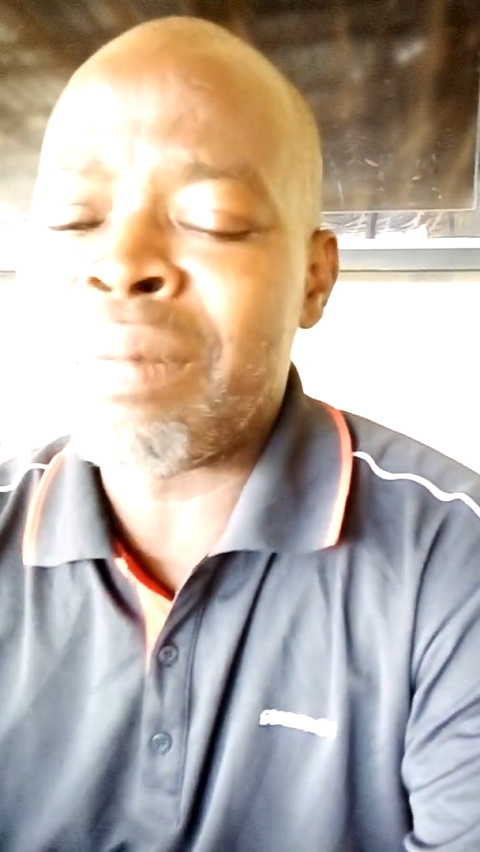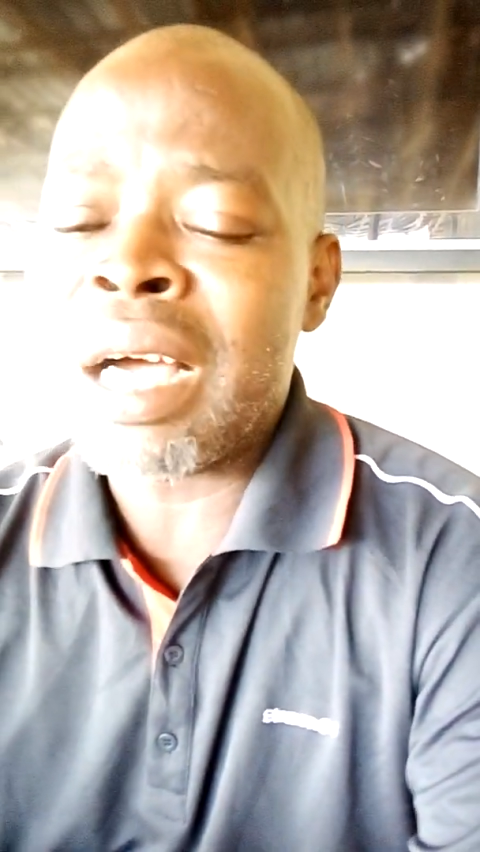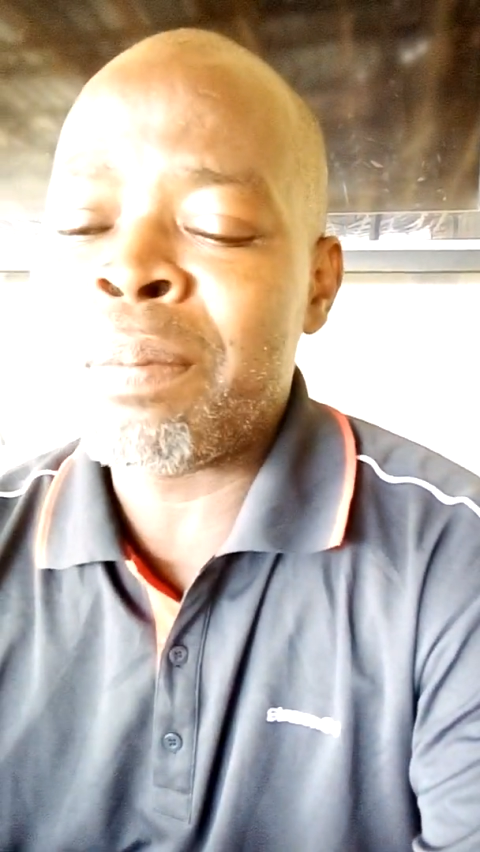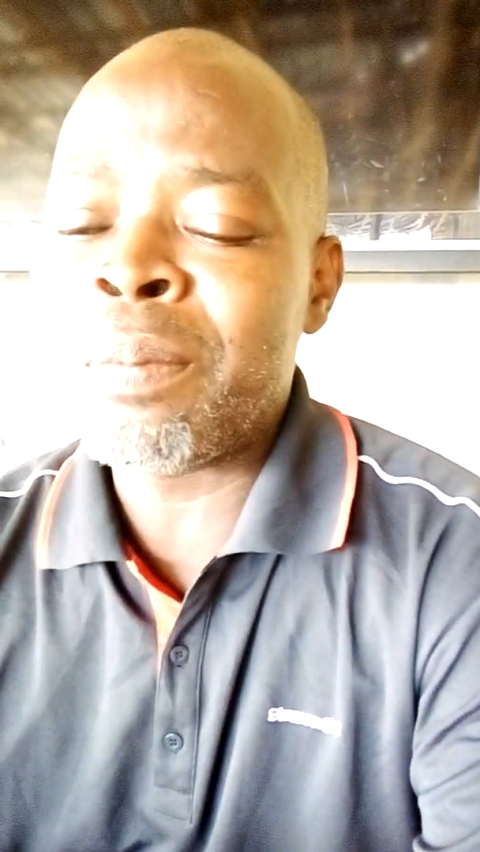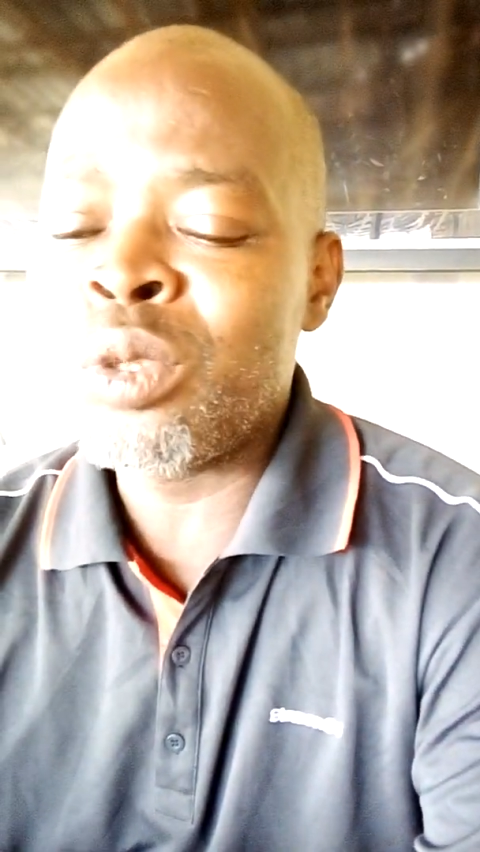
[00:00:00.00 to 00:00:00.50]

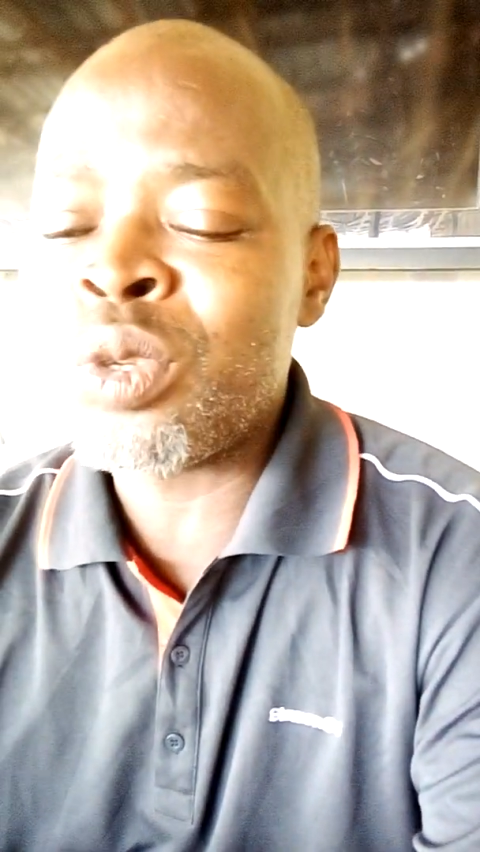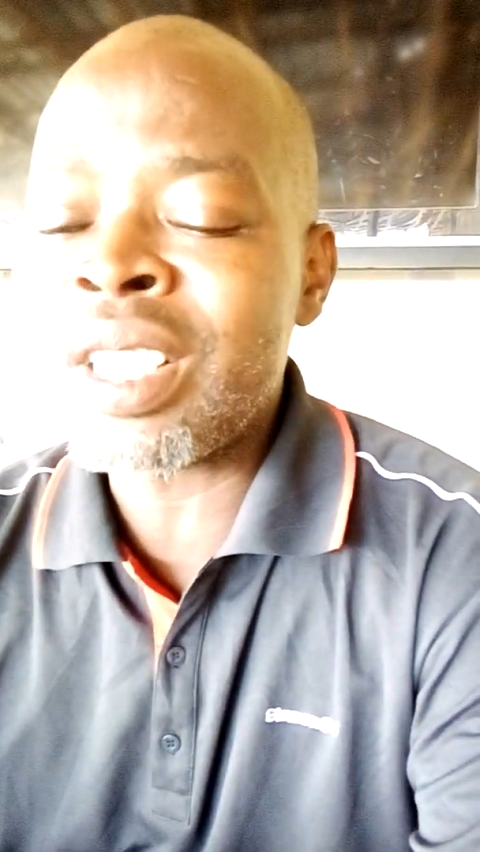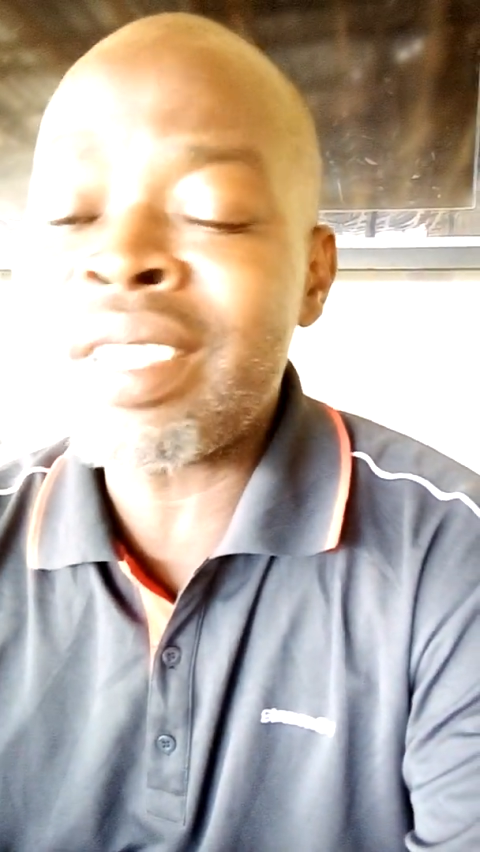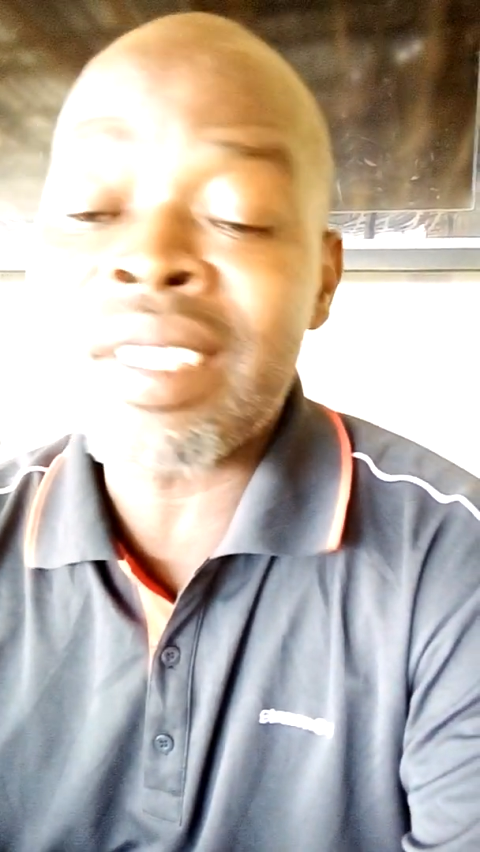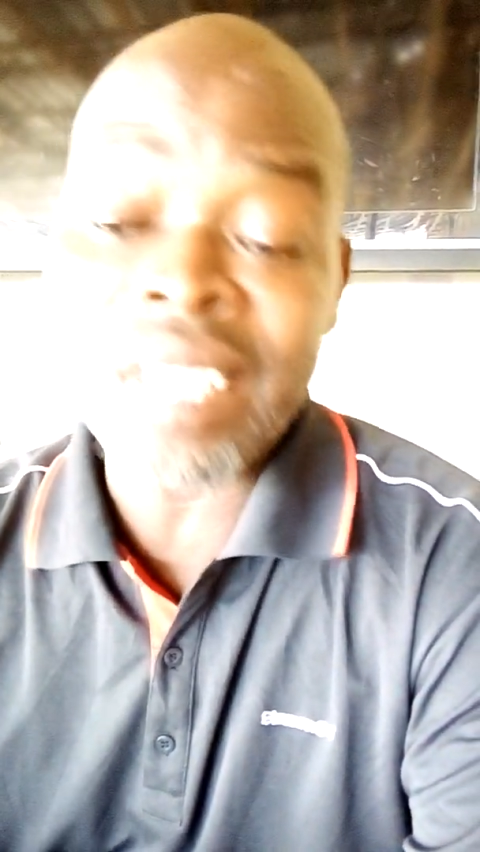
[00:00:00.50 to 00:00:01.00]
by
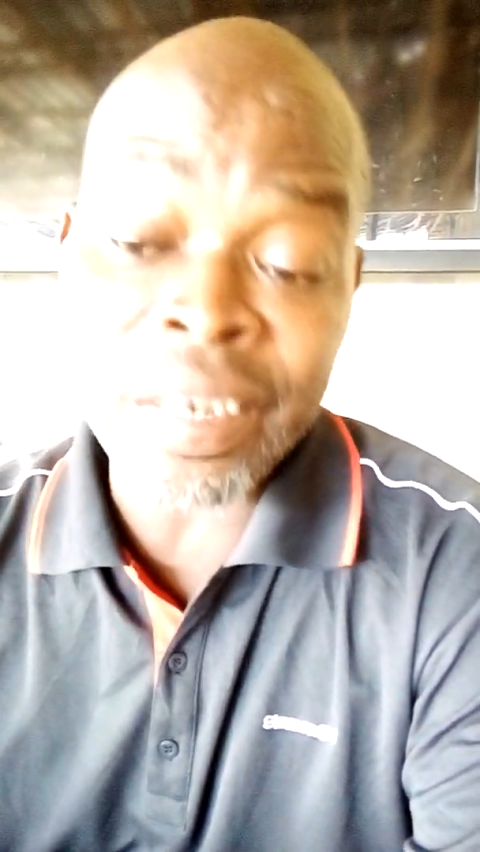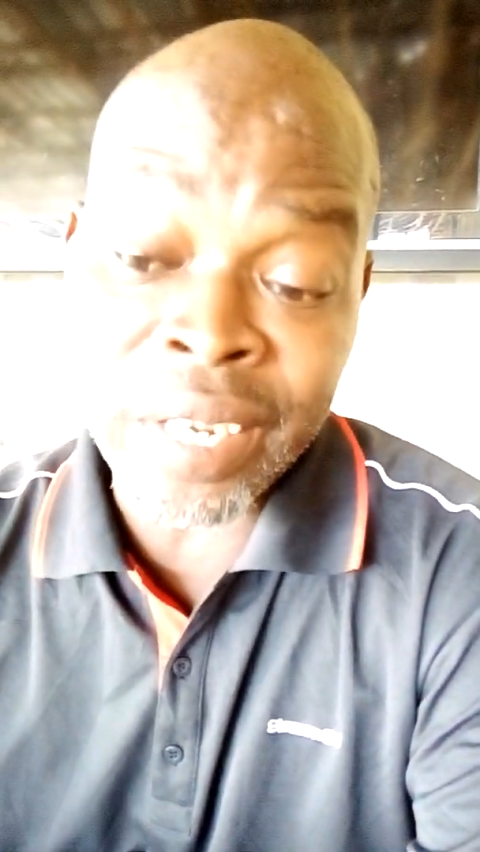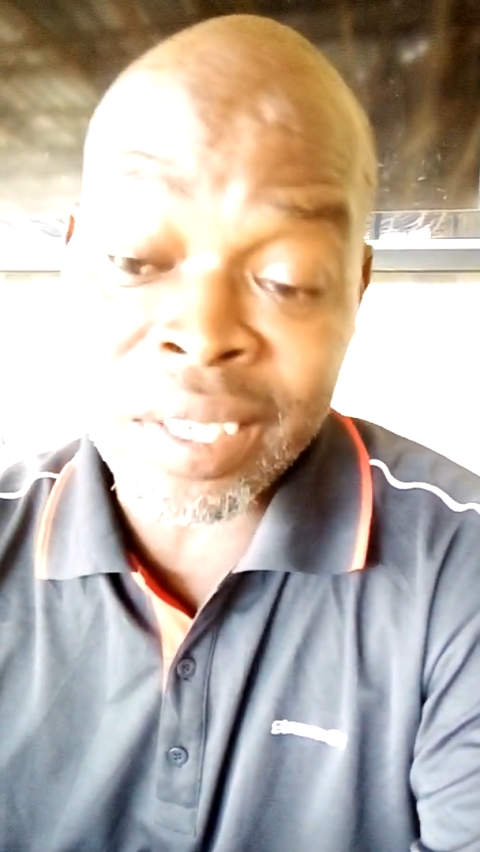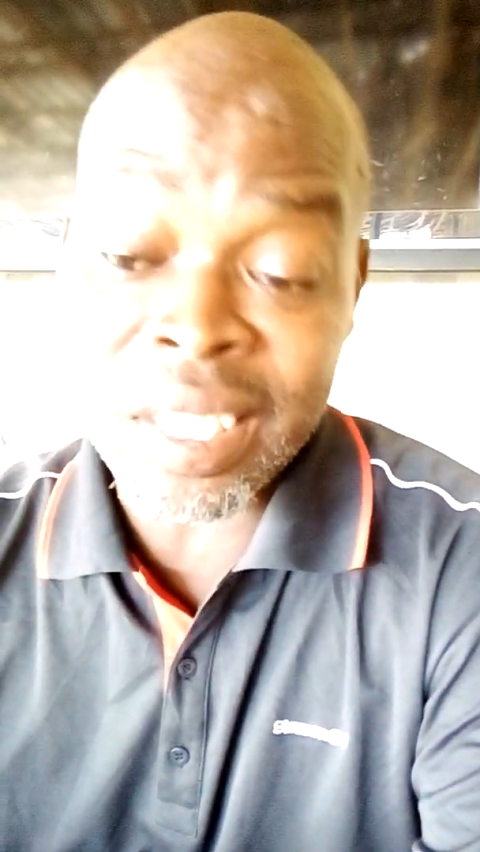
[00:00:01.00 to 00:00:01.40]
using deterrents.